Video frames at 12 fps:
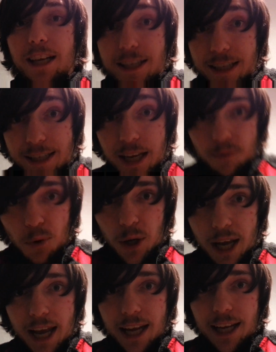It doesn't say
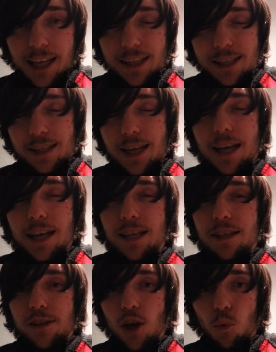4K, it
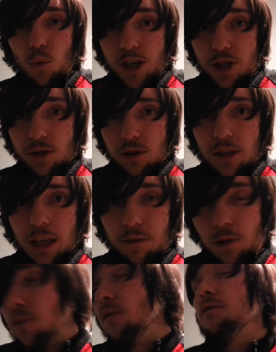says original
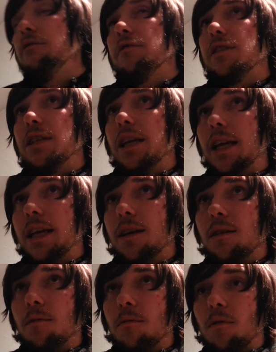if you've
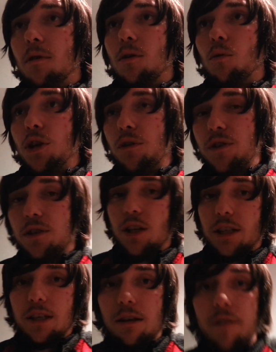seen when you've
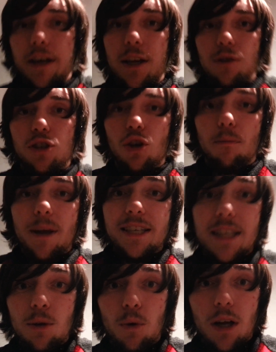selected a video. So
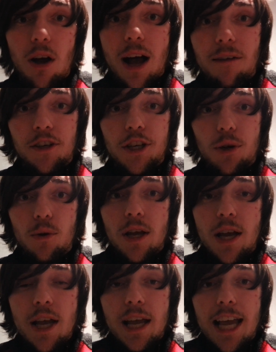basically what I'll have to do
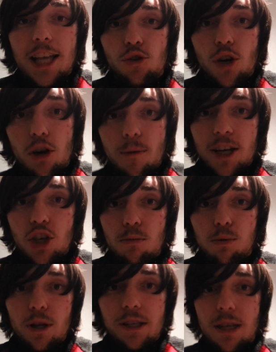is render my
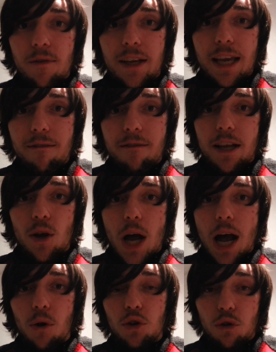2.7K video
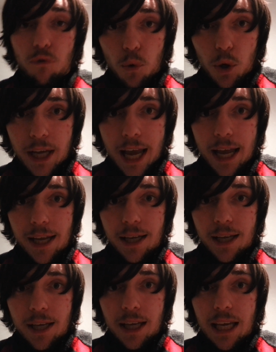out to 4K.
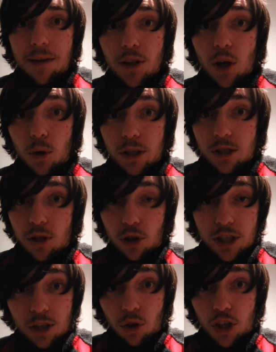Even though it's
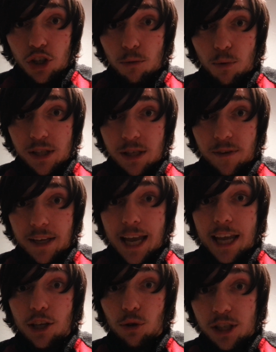still only
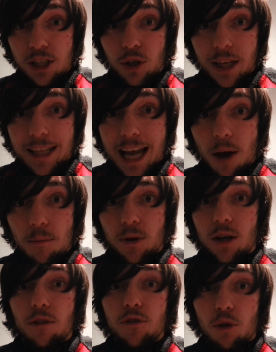2.7K, you'll still get the
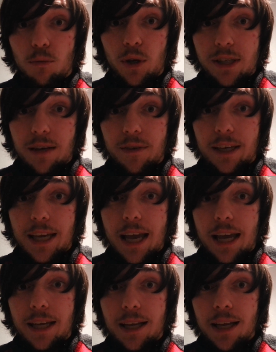output of
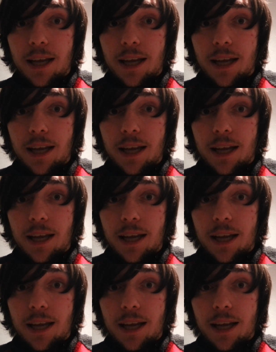2.7K.